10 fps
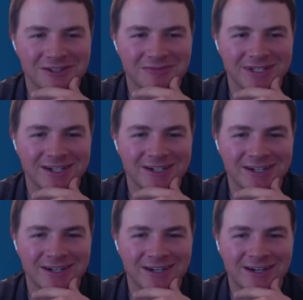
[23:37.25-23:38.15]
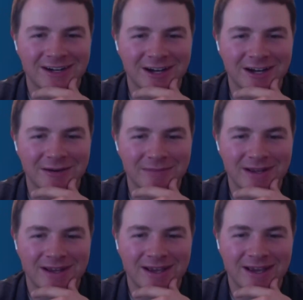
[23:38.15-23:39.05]
awesome to hear.
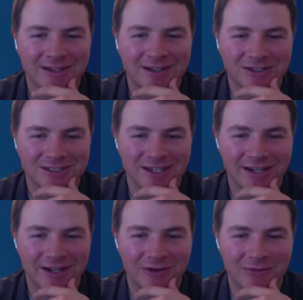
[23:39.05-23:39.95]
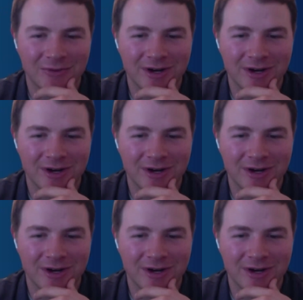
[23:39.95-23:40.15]
And it looks like